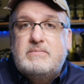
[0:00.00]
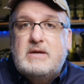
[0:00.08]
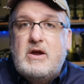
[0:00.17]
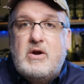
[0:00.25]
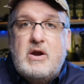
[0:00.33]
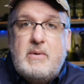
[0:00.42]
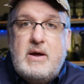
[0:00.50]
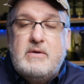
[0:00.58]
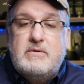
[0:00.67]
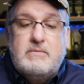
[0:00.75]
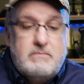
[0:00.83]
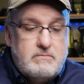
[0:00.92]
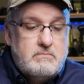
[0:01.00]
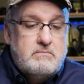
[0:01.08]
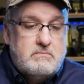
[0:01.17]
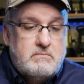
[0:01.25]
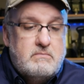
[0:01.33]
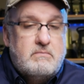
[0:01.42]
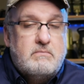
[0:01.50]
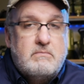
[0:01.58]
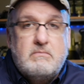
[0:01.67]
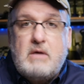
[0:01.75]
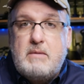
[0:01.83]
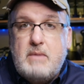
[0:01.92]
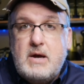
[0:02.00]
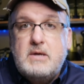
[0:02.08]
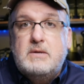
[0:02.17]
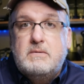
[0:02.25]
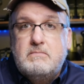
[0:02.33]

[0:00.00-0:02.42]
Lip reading: to carry around? I might.